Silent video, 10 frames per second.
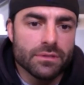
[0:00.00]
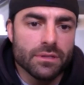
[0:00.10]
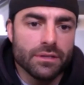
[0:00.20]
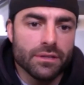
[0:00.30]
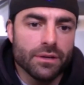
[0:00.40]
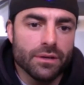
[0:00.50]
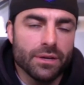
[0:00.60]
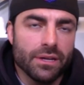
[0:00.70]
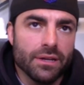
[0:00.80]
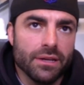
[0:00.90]
you know,
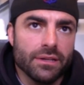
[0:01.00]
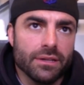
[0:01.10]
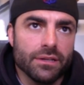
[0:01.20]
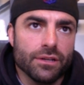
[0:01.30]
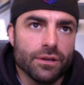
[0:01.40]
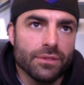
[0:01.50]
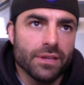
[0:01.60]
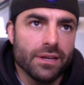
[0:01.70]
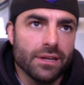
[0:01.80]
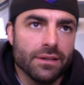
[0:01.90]
and, and, you know,
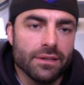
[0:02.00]
they didn't,